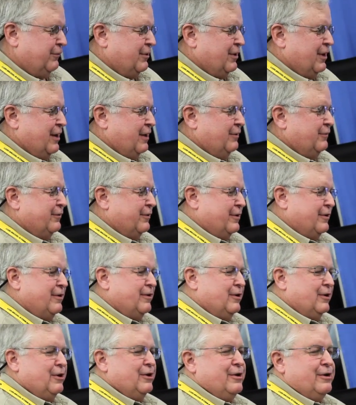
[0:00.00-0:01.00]
Certain states that
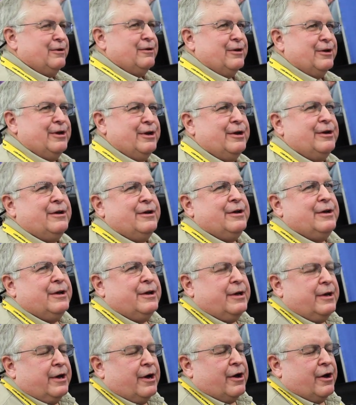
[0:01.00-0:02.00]
are illegal
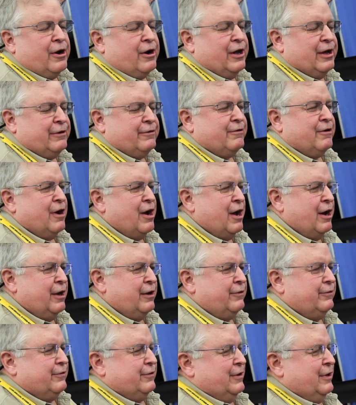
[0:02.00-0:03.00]
on
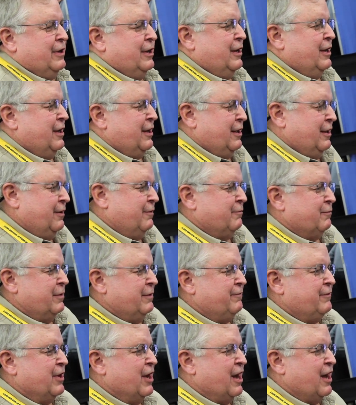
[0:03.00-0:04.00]
electronics, and
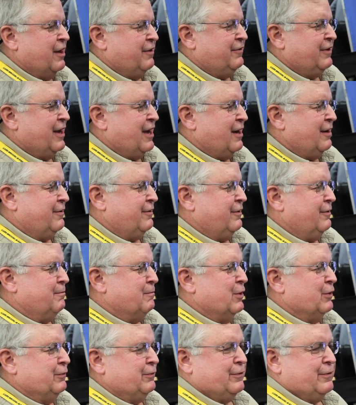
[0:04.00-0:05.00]
we've contacted
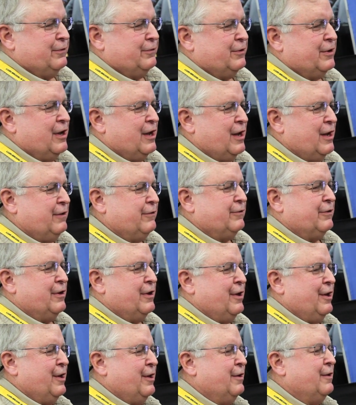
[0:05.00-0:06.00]
most of the states,
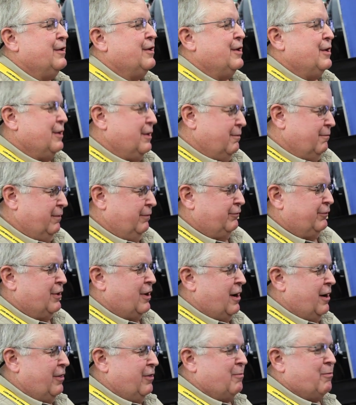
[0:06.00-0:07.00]
and we've
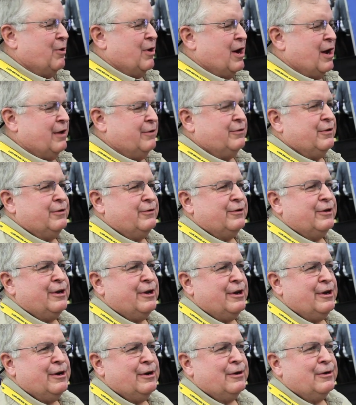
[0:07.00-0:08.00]
started the process of
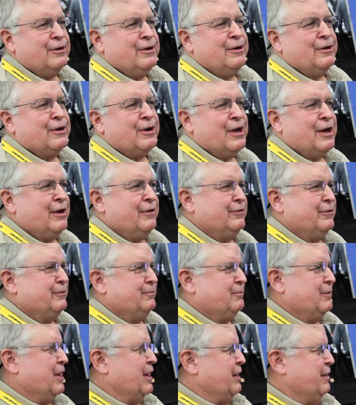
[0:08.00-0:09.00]
getting it legalized.
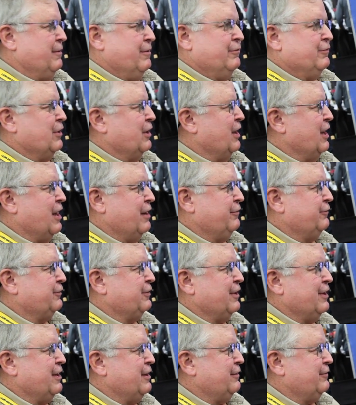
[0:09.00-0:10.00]
There's a lot of
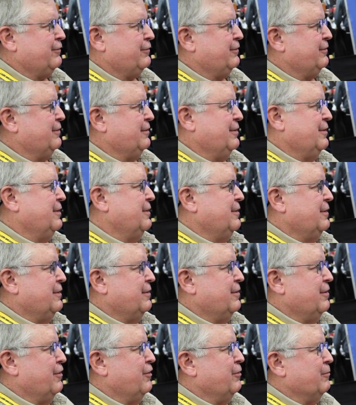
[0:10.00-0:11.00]
states,
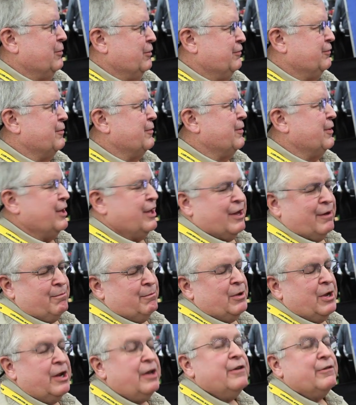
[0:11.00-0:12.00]
or the majority of
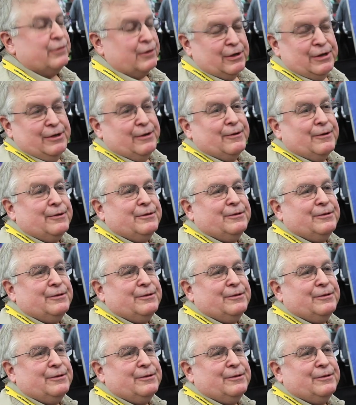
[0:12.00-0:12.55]
them, it is legal.